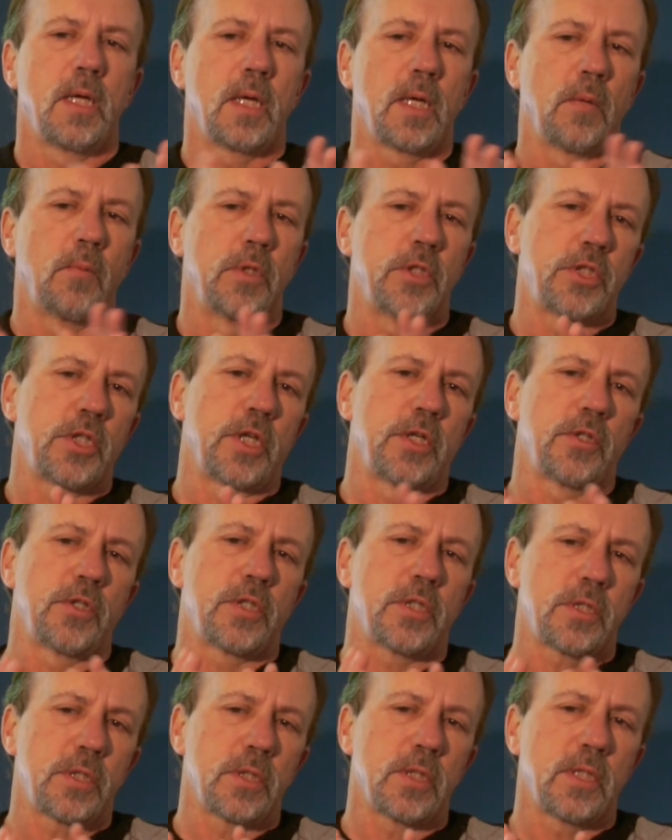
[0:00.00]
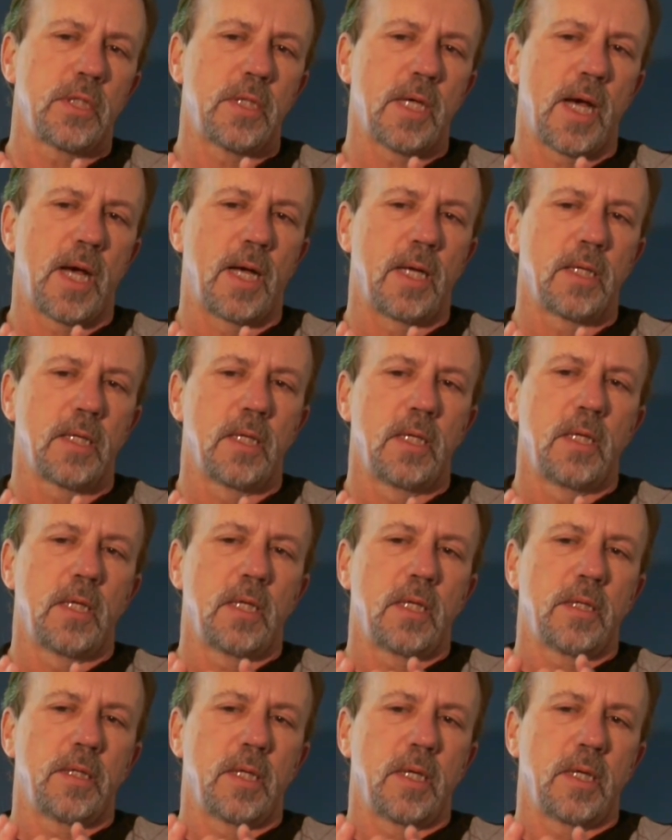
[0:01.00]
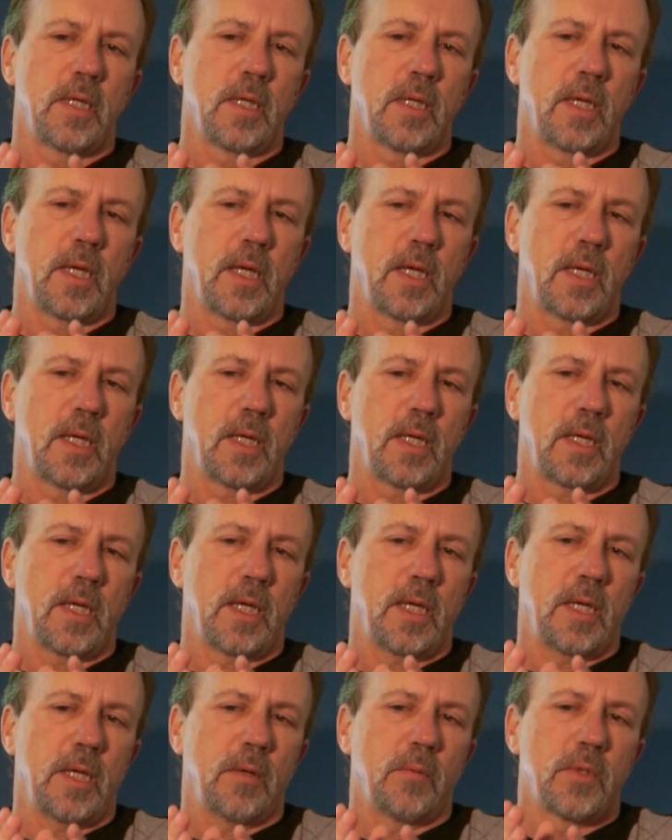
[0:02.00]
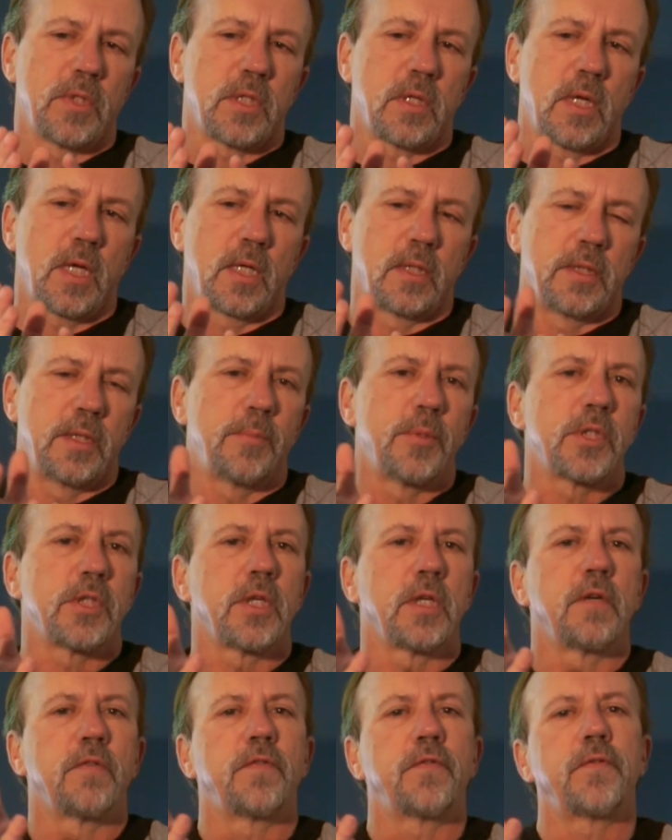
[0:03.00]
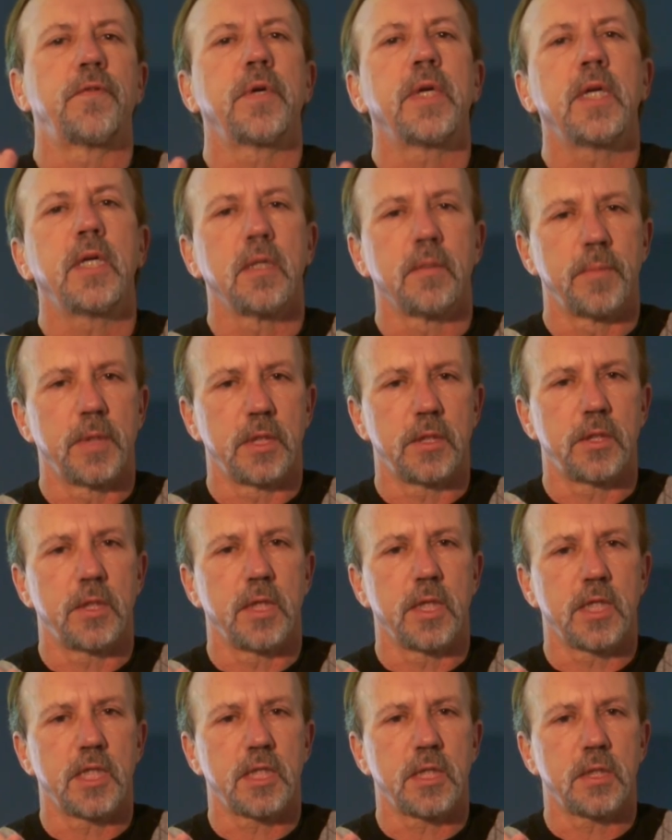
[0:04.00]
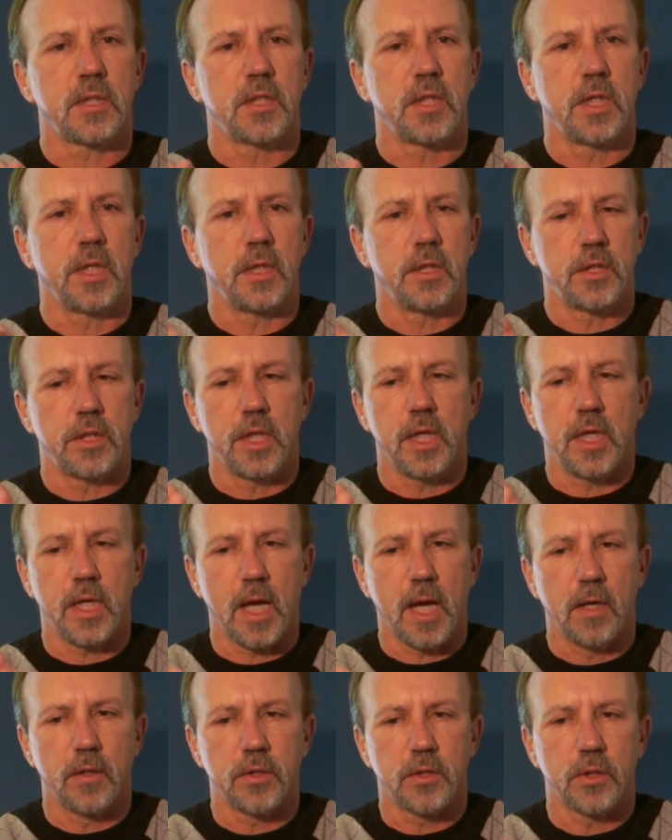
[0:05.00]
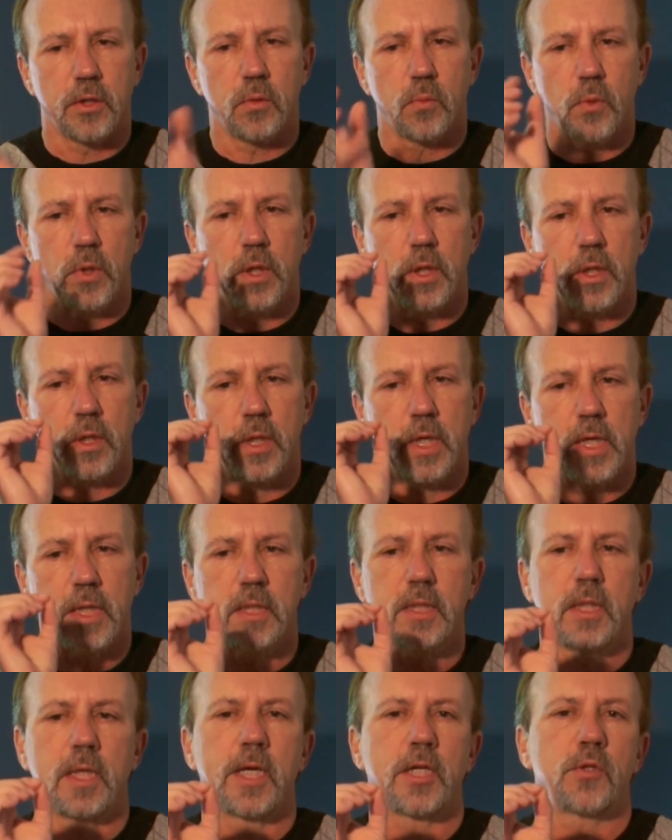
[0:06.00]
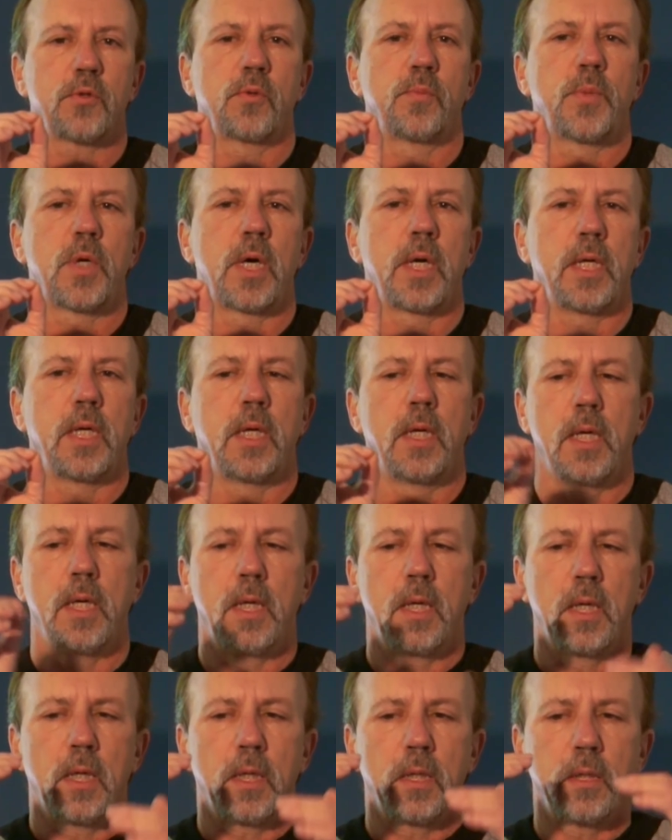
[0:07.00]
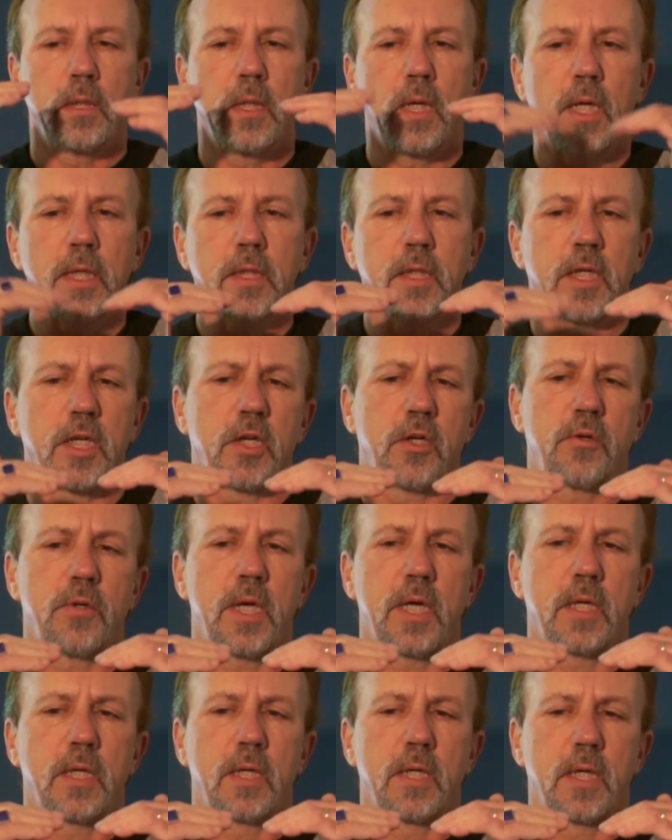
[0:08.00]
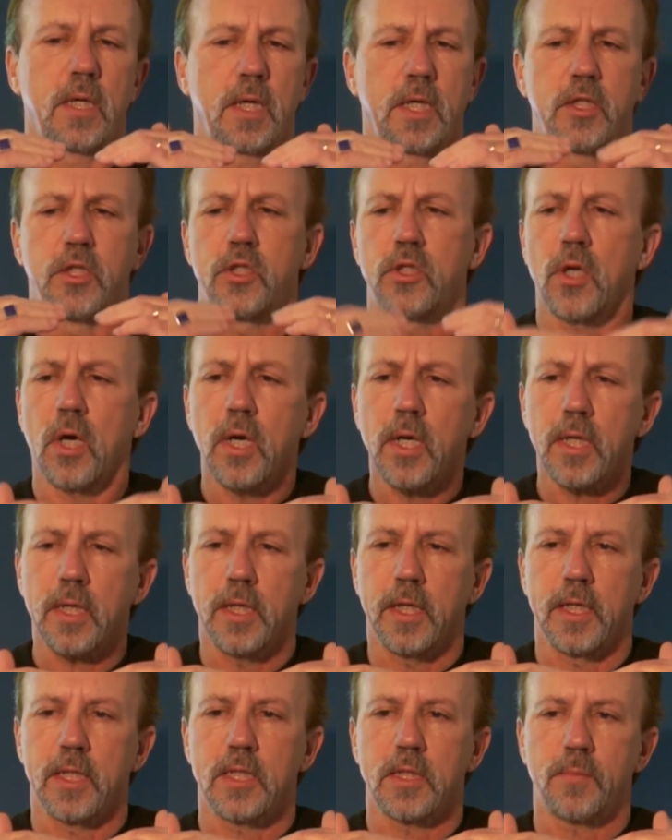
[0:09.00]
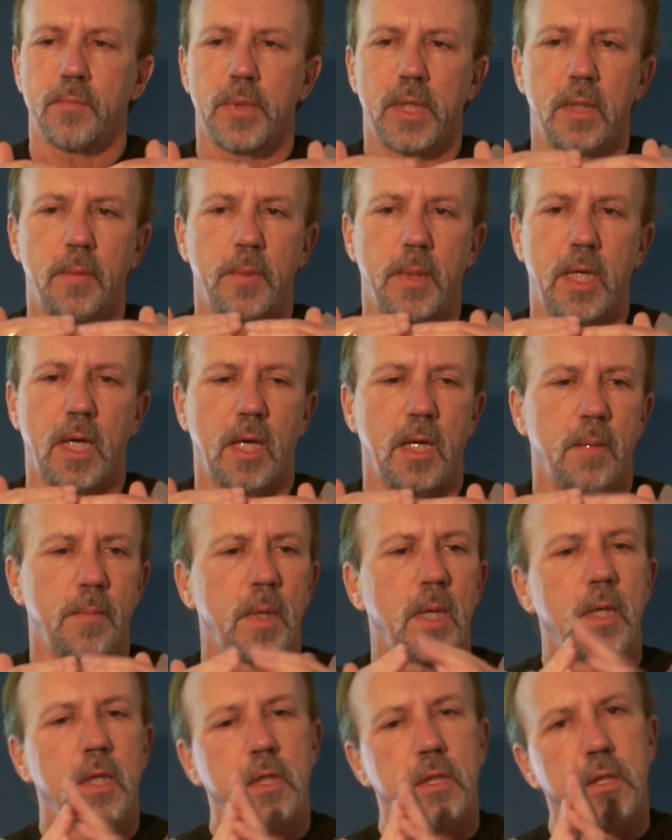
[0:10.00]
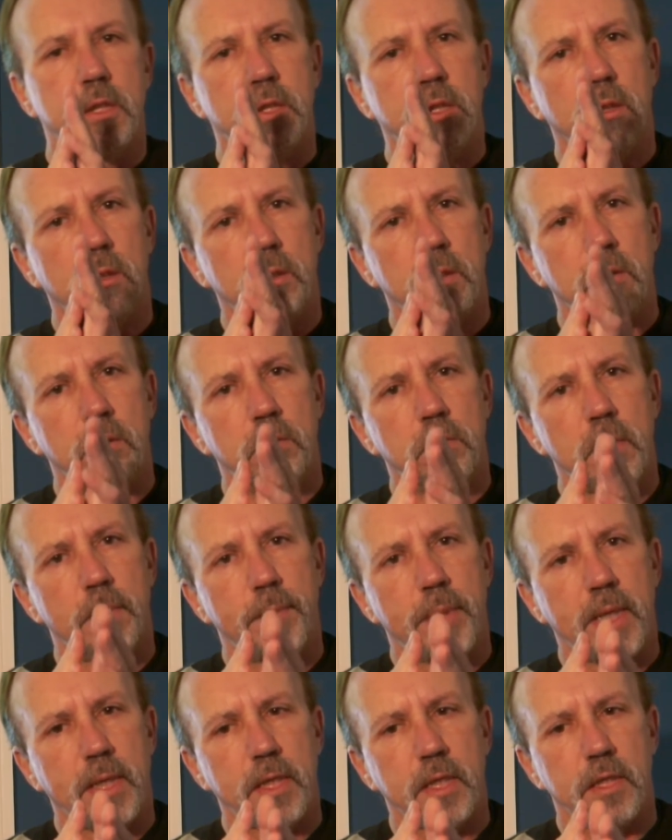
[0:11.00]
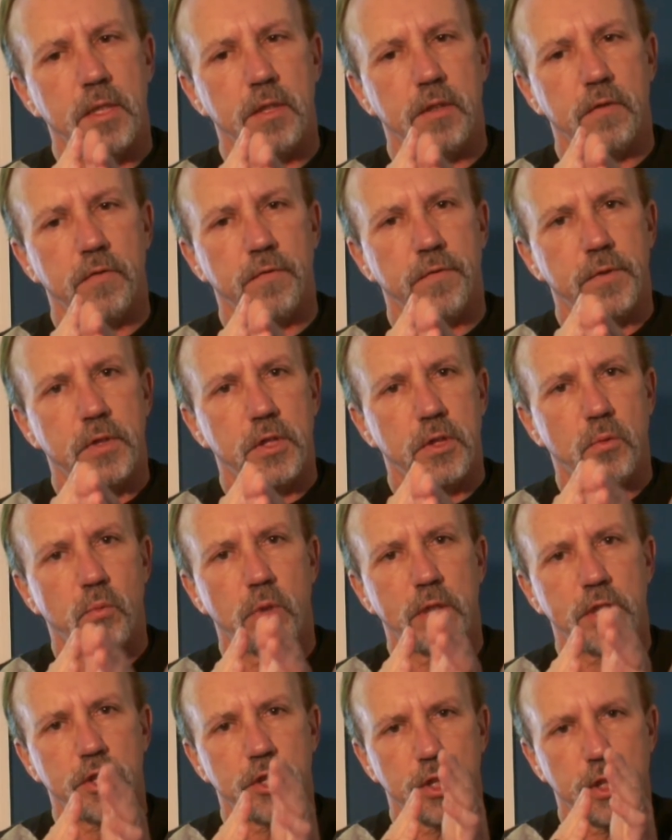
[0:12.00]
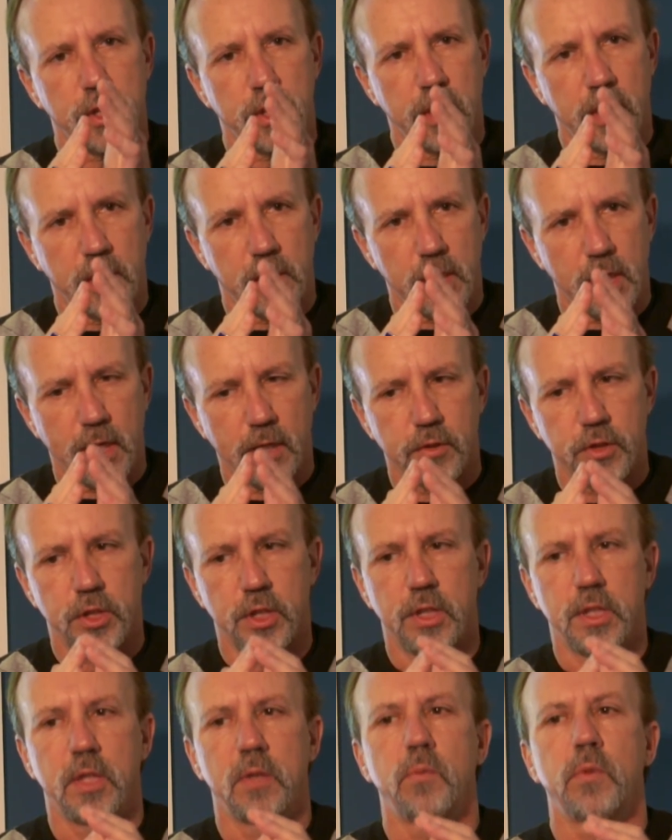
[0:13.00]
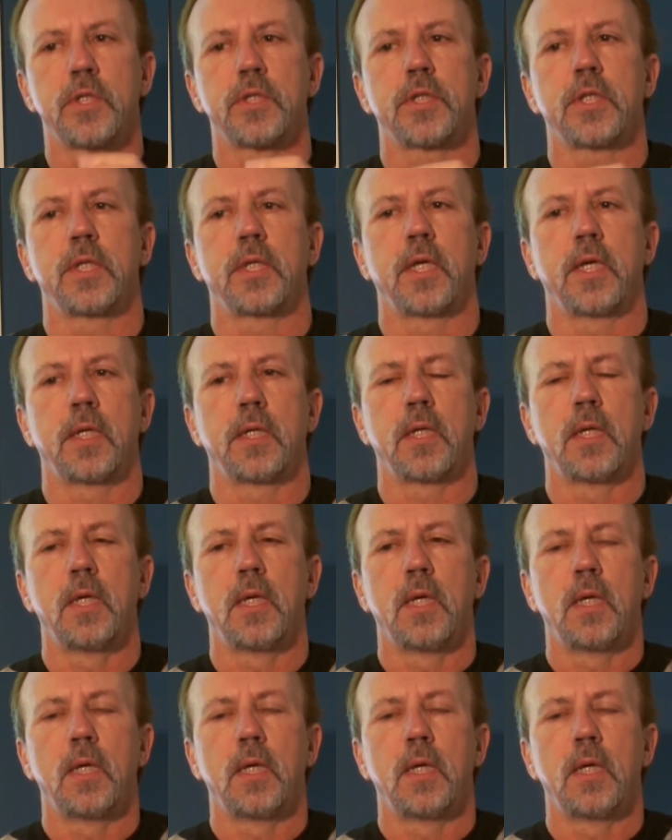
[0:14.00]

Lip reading: And when she understood that, it was a liberty and a freedom that she encountered, where her intellectual body, not that it created a darkness, but it became so repetitive, just what she did and how she did what she did.